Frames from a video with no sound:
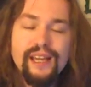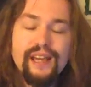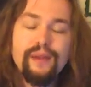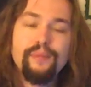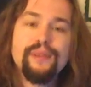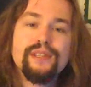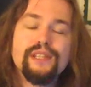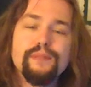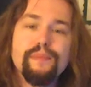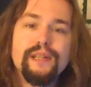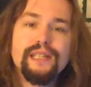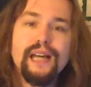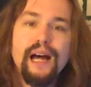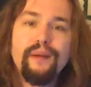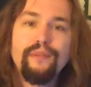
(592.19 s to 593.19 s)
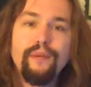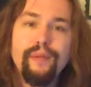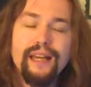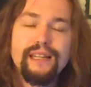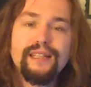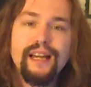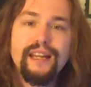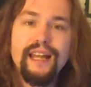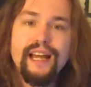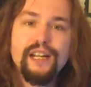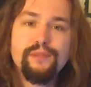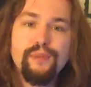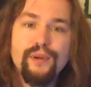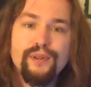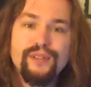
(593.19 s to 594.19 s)
But this has been Tom from
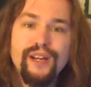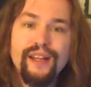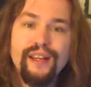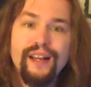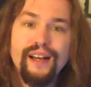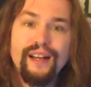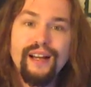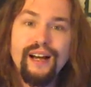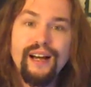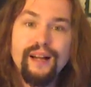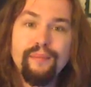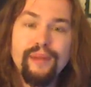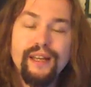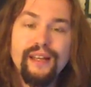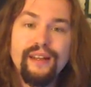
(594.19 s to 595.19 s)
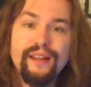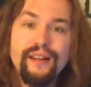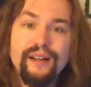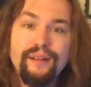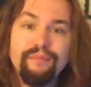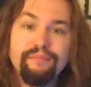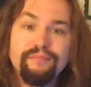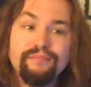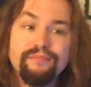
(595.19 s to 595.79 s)
anti-proton.com, and um,